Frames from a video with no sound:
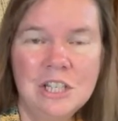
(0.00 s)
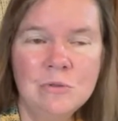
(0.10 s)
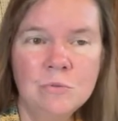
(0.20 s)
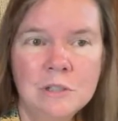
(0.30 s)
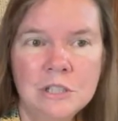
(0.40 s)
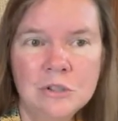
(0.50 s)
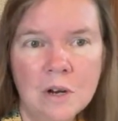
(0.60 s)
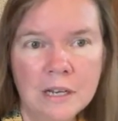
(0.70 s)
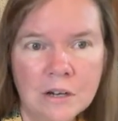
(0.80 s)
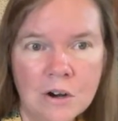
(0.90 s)
really
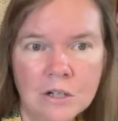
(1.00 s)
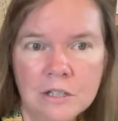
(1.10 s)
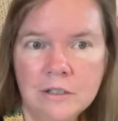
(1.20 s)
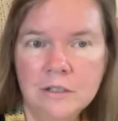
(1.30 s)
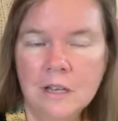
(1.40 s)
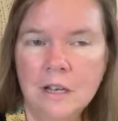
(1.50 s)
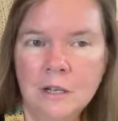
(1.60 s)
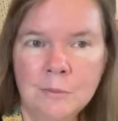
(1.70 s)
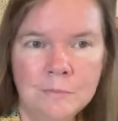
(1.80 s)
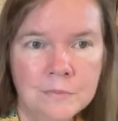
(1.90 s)
trying hard,
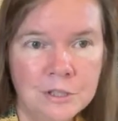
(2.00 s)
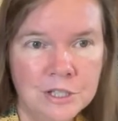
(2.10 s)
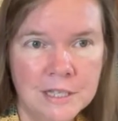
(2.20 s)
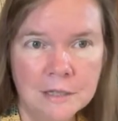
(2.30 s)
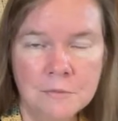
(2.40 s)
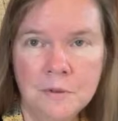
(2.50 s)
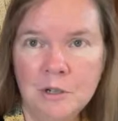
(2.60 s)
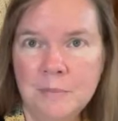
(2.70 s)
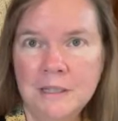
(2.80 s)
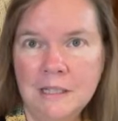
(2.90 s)
and she's at the
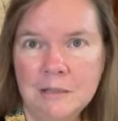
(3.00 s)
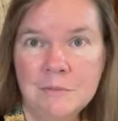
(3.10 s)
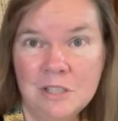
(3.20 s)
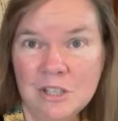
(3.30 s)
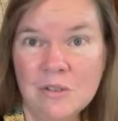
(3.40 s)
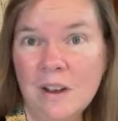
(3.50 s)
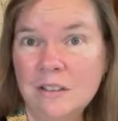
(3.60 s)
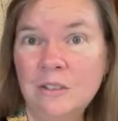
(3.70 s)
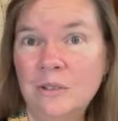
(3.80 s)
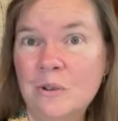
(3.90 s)
very beginning, but she's trying
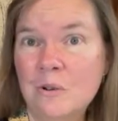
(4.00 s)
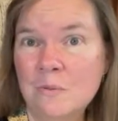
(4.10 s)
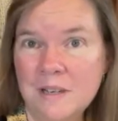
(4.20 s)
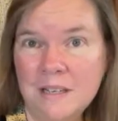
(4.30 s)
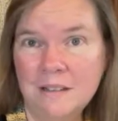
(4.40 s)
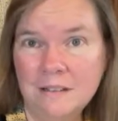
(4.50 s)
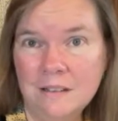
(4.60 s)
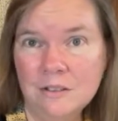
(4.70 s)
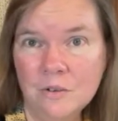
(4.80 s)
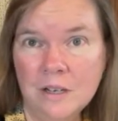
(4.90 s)
to learn Korean,
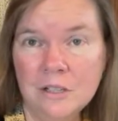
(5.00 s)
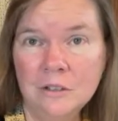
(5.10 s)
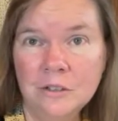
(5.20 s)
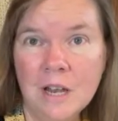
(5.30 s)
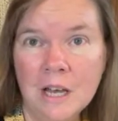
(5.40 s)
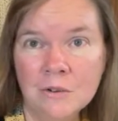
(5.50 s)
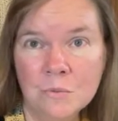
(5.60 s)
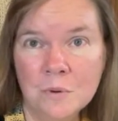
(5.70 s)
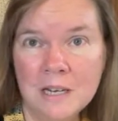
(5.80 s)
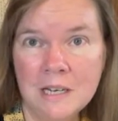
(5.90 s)
trying to learn how to
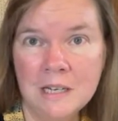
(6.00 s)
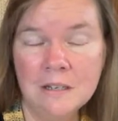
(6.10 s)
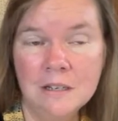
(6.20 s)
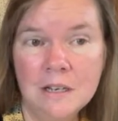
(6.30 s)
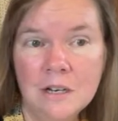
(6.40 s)
read,